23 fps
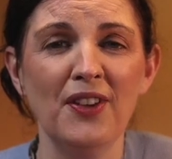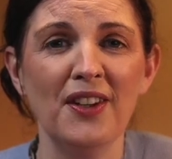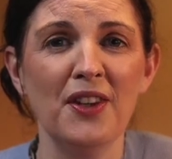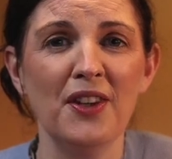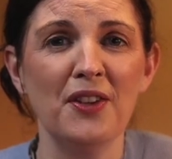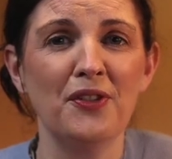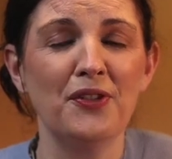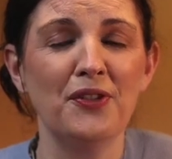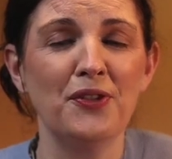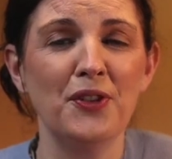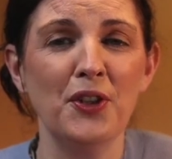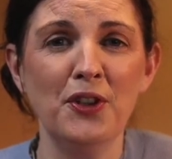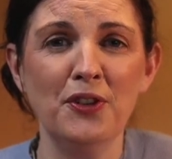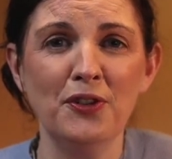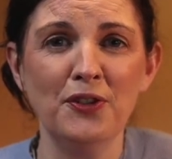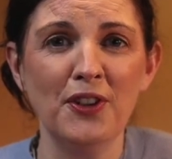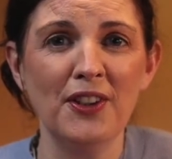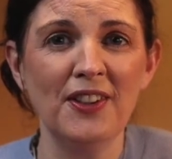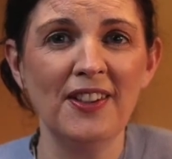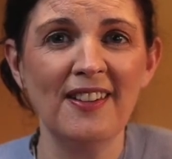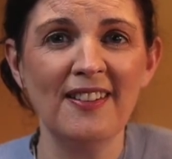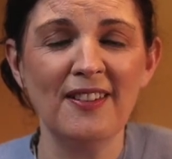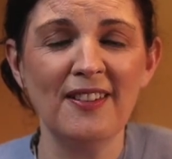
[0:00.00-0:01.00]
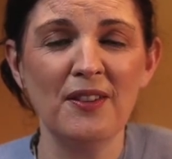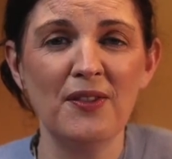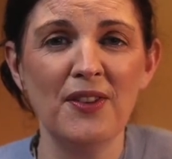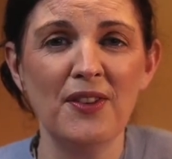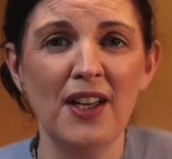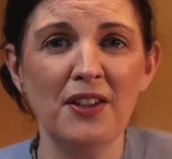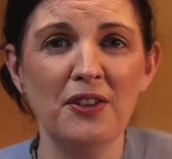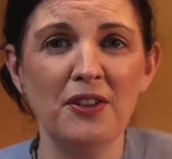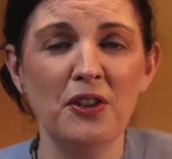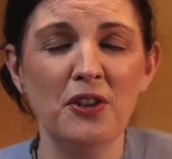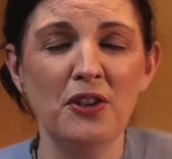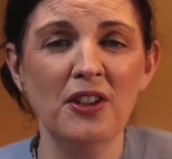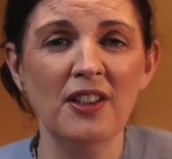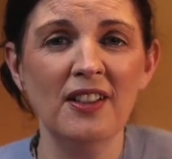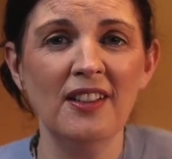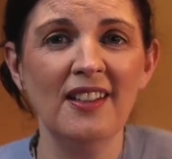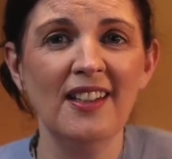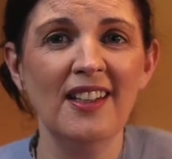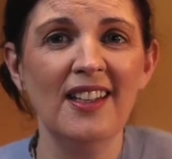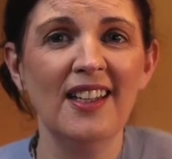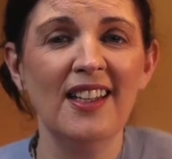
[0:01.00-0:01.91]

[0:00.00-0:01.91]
and the fruitfulness of that union.